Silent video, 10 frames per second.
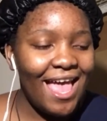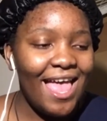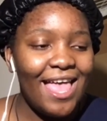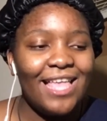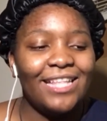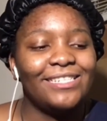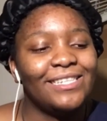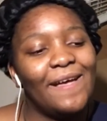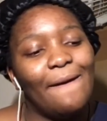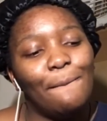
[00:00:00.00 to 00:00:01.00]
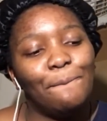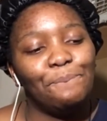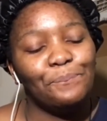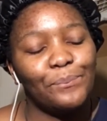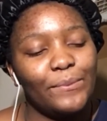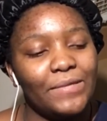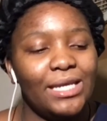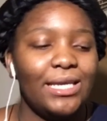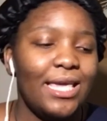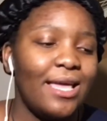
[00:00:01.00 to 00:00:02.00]
And um,
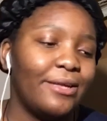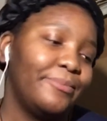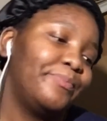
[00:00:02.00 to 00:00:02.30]
yeah